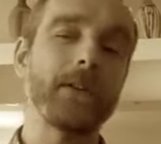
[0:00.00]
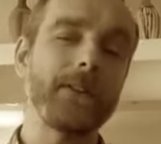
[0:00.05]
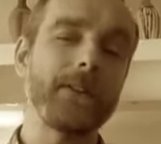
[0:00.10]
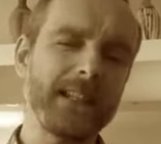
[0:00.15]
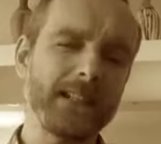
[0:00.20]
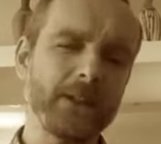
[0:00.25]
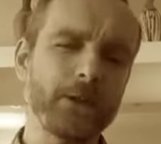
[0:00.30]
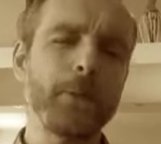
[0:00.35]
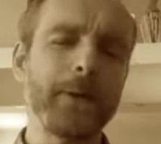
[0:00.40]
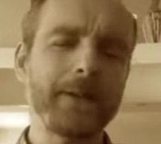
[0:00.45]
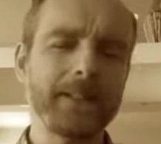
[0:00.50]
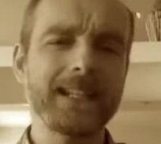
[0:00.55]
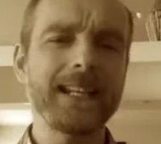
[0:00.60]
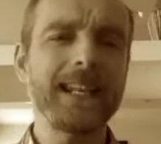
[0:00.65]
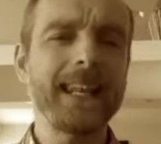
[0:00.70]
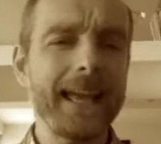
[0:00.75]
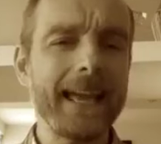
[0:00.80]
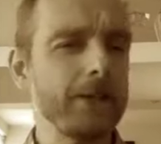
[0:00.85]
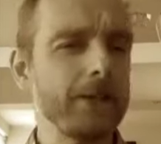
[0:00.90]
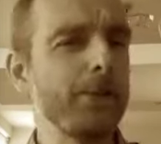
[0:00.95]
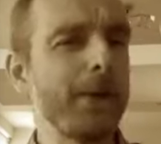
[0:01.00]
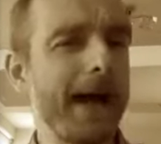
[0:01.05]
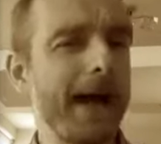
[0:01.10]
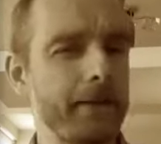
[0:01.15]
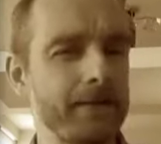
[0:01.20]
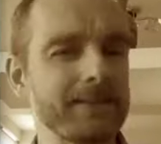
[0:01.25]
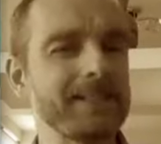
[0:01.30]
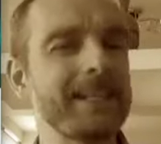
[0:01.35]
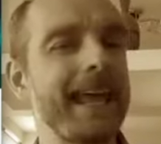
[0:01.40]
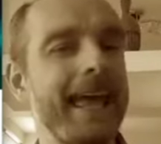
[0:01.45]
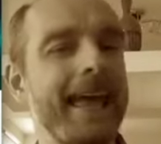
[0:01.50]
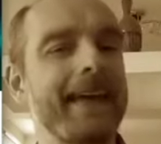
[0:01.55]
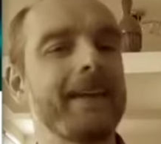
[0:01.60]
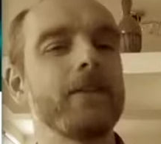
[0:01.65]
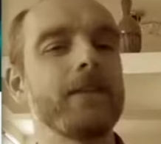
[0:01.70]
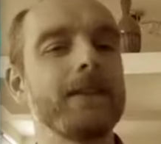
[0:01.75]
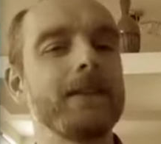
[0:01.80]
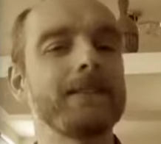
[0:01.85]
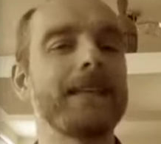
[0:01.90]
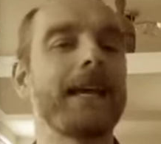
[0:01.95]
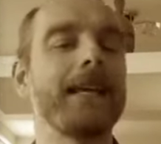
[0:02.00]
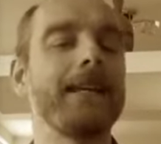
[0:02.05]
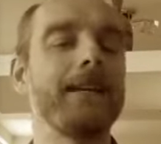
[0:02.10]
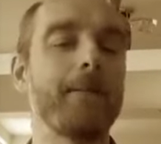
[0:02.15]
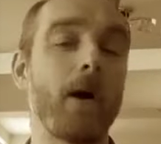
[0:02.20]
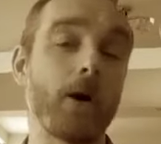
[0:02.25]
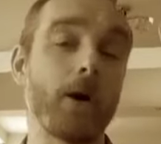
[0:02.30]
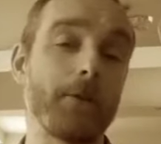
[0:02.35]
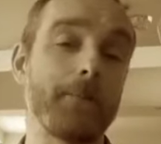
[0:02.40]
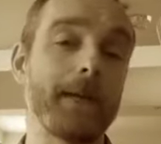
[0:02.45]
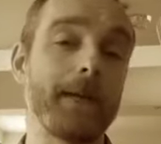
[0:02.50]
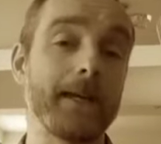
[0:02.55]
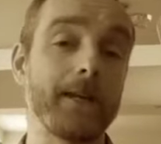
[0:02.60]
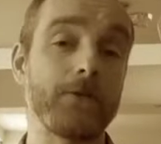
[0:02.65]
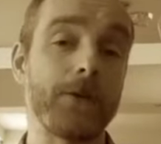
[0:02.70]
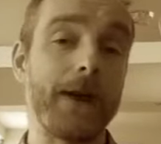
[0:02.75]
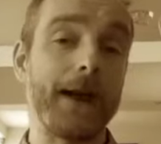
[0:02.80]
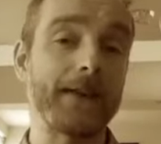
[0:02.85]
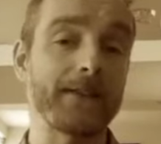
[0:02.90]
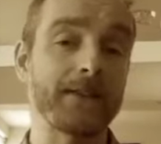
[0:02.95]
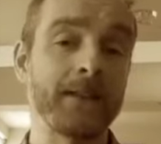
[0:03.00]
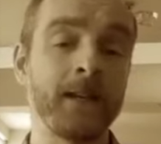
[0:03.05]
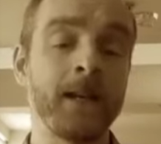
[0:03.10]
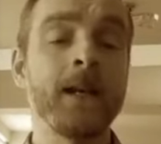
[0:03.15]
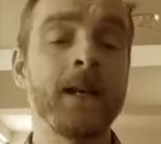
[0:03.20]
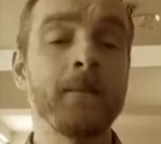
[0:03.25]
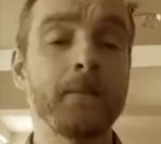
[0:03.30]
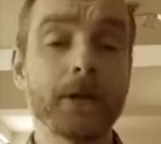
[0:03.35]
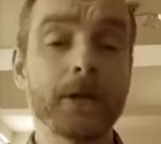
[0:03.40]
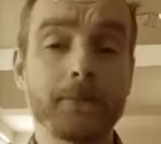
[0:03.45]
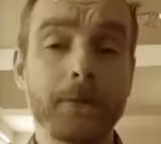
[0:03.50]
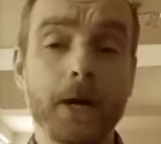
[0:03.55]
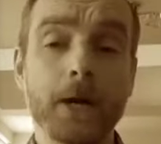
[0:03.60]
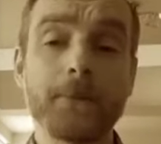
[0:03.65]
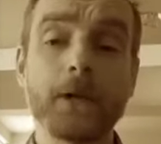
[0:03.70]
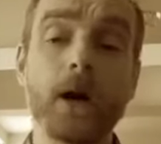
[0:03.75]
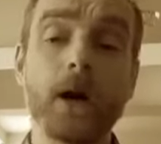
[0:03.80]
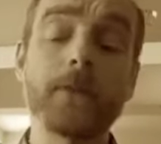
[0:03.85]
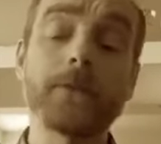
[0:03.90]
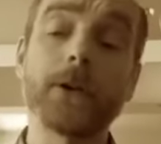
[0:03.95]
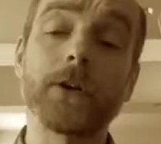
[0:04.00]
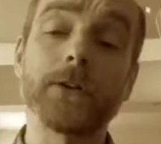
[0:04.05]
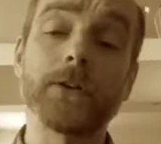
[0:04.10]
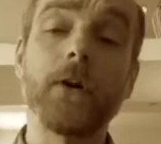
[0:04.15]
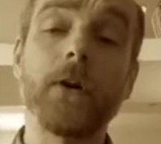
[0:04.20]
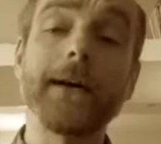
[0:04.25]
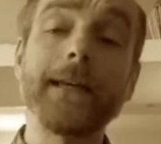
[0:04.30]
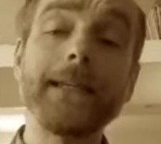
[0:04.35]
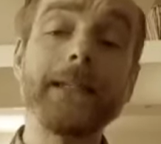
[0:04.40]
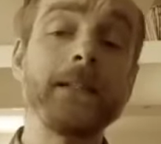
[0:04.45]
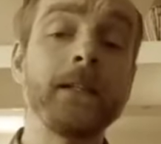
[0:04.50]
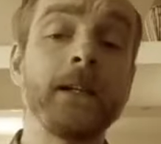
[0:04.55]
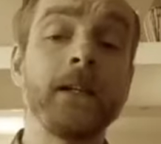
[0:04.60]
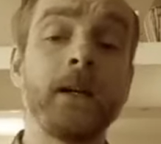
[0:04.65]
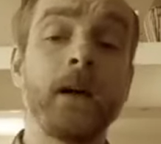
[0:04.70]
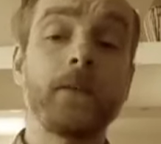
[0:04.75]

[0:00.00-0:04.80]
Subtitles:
I think Twitter let you have 10 on the same IP address, but at the moment I've got 9.